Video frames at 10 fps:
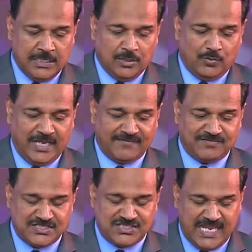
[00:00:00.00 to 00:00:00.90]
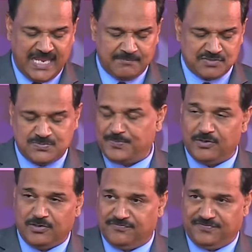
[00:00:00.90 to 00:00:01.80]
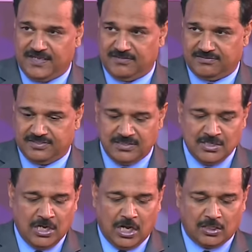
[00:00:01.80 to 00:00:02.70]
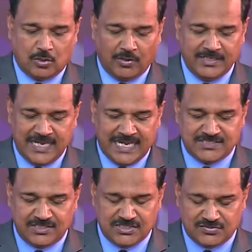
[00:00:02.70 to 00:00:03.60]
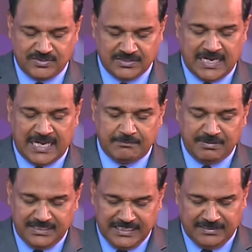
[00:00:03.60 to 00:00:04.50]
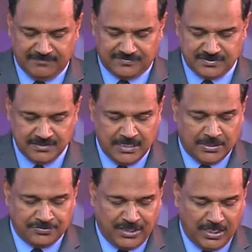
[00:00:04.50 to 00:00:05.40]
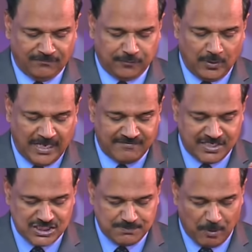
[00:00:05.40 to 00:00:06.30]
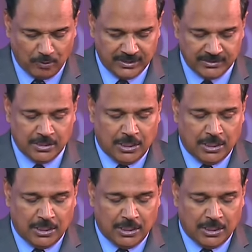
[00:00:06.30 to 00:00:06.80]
we have the same spirit of faith, according as it is written, I believed, therefore have I spoken.